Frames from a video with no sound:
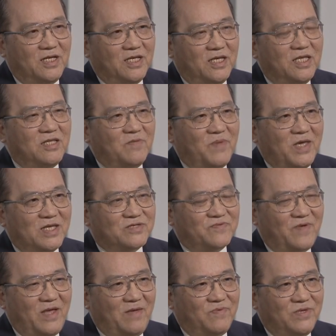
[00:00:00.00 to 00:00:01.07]
In the past
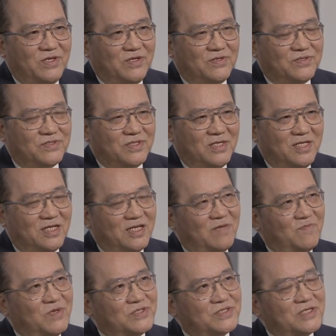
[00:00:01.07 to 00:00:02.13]
5 years, let
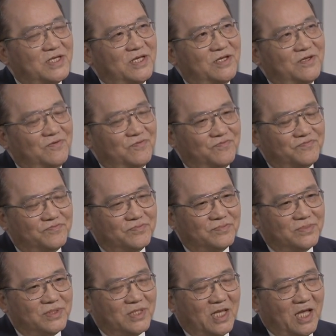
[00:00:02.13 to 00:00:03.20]
me see.
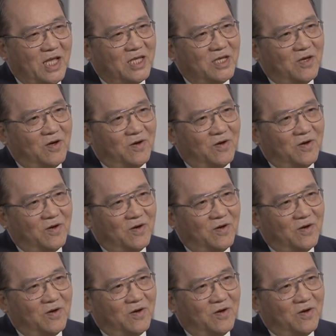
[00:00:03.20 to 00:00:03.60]
I